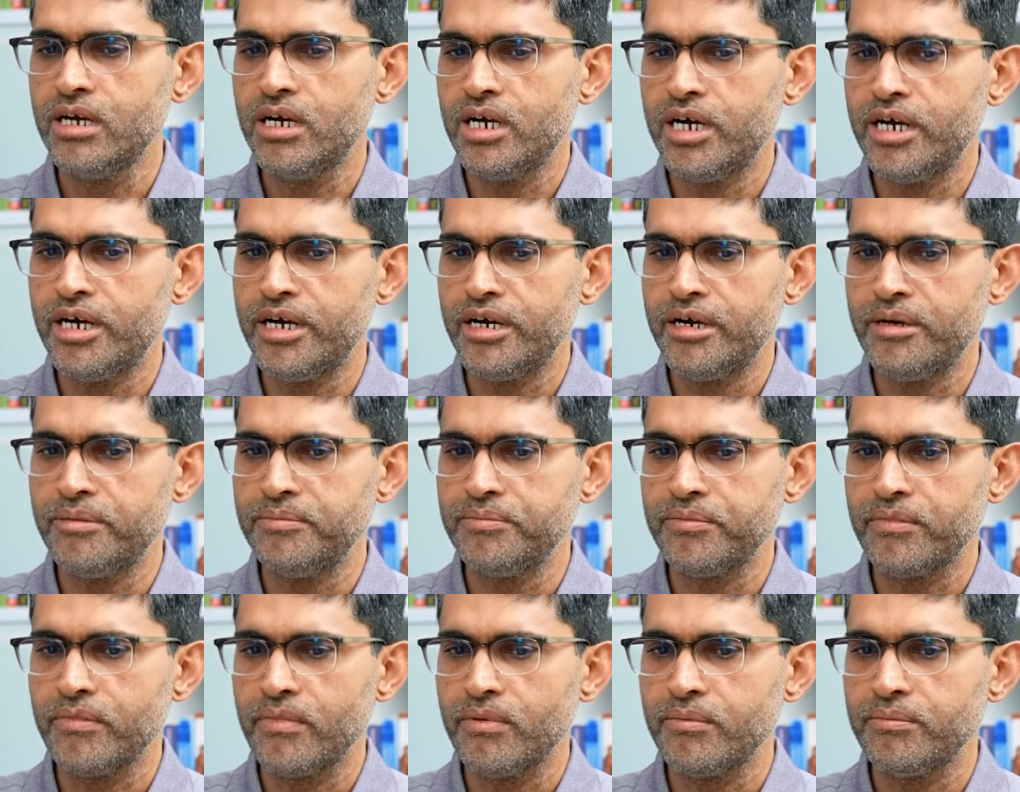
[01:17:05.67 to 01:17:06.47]

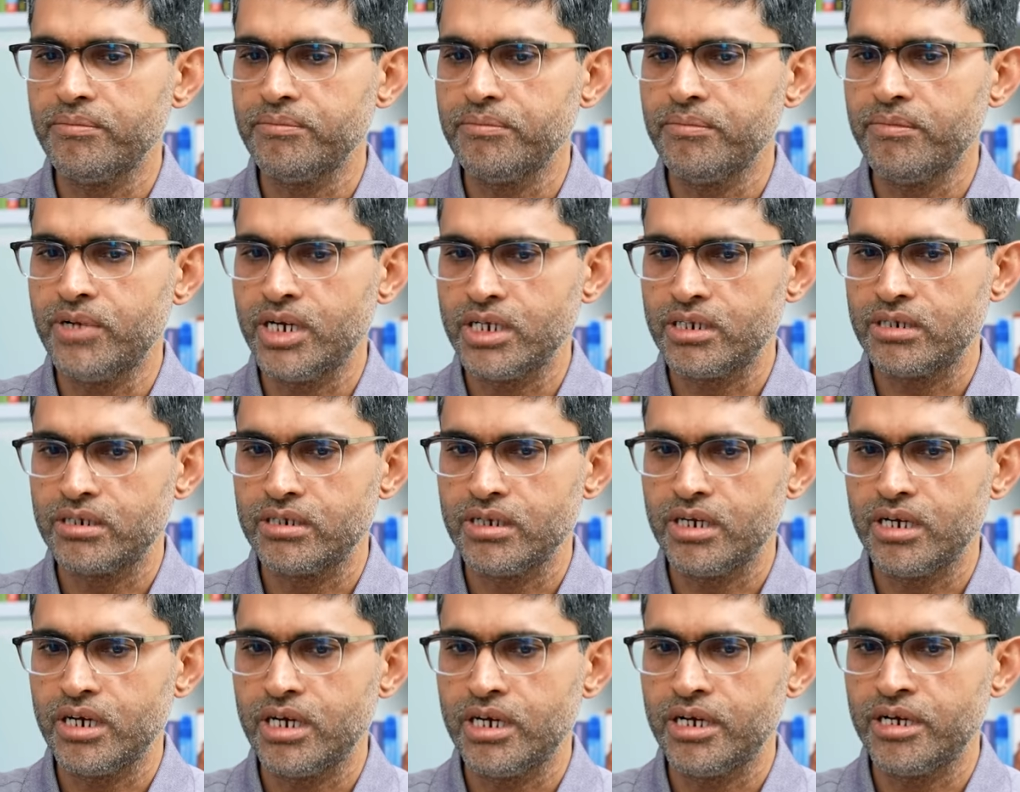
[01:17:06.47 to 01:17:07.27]
Um, but
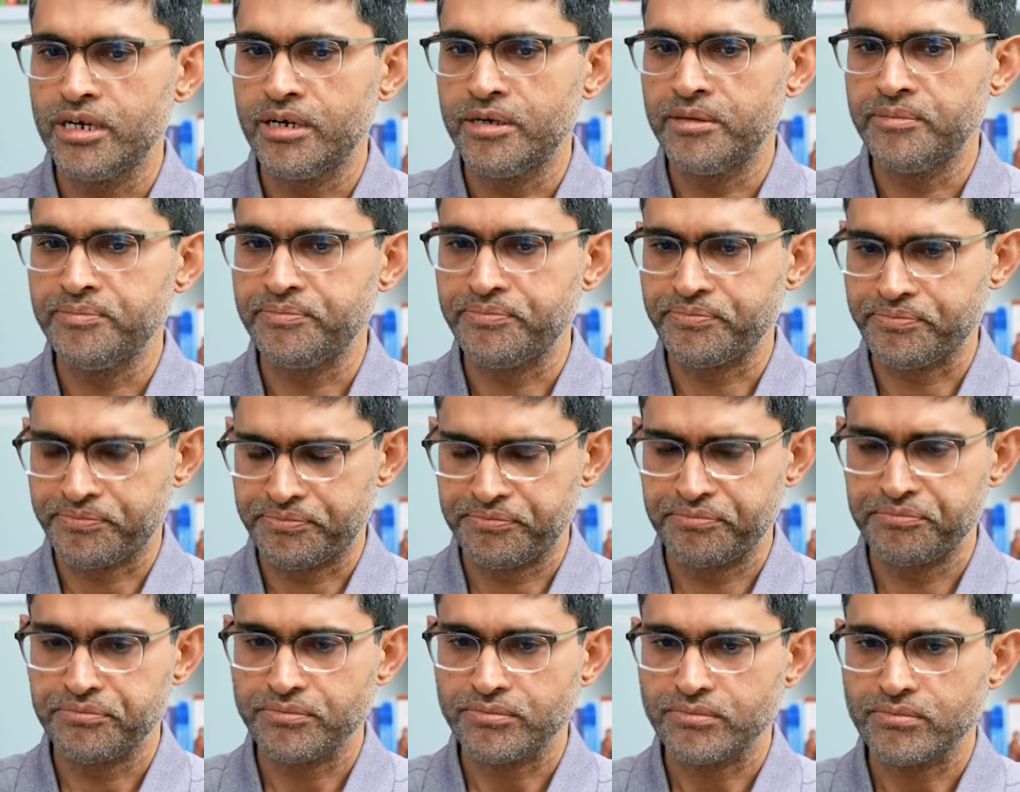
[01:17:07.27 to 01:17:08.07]
um,
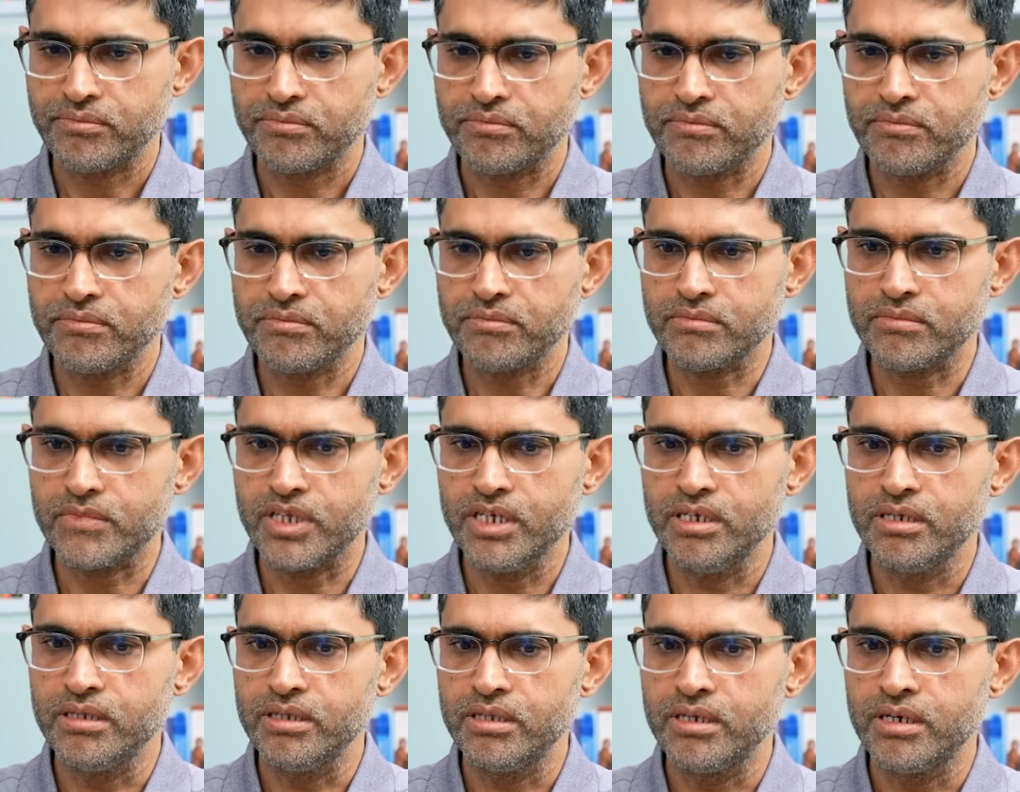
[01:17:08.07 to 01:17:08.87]

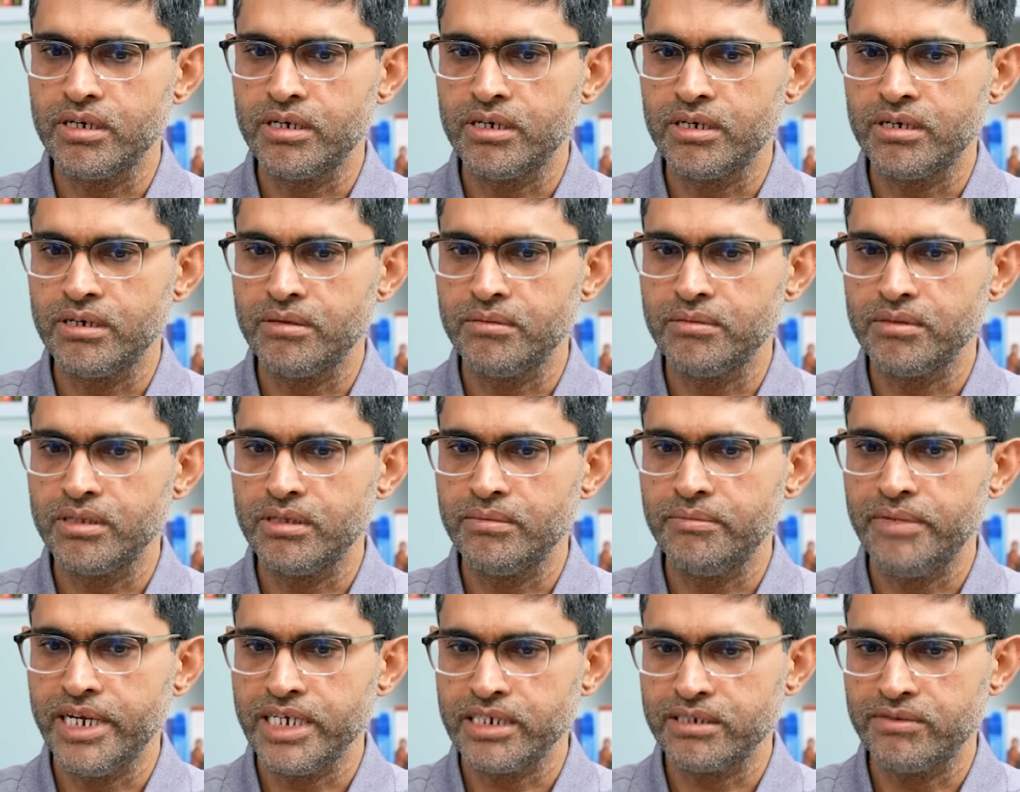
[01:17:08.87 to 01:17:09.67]
the
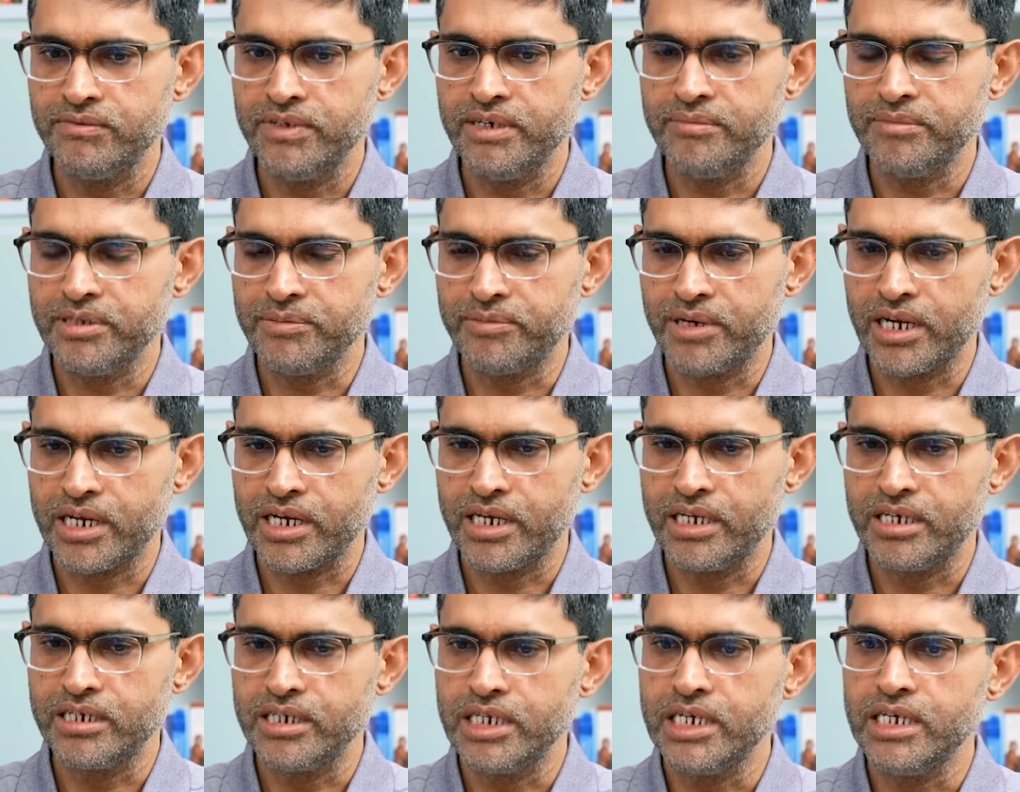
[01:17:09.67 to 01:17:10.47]
the best way people
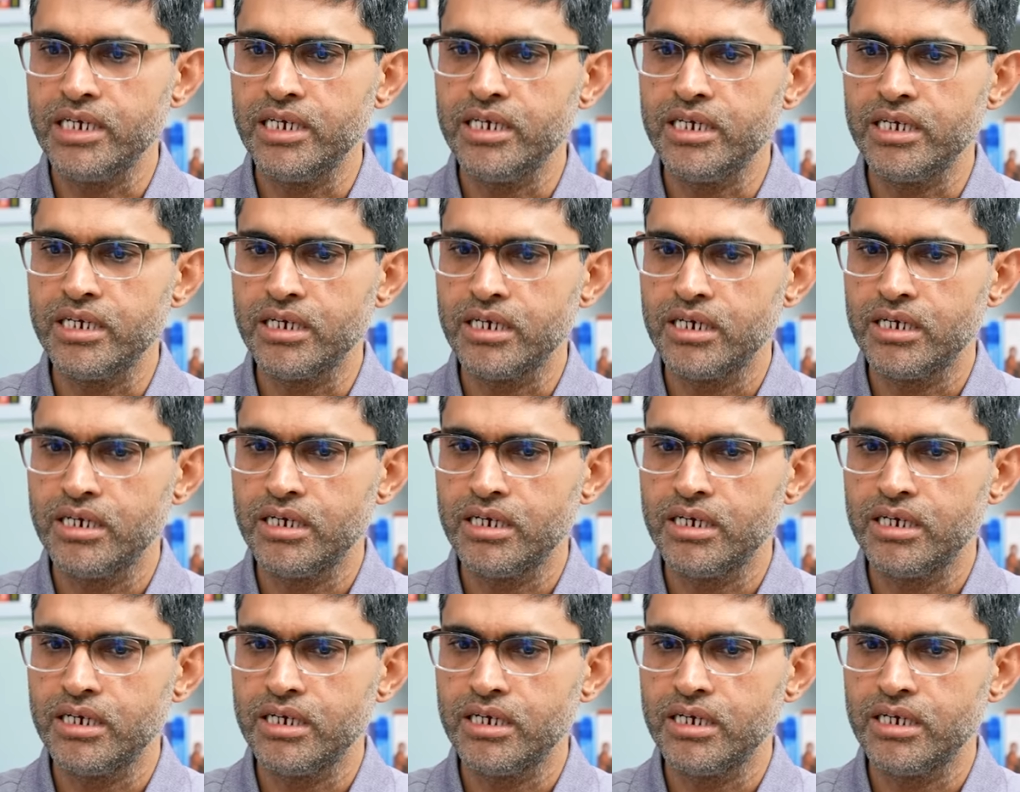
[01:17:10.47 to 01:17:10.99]
can really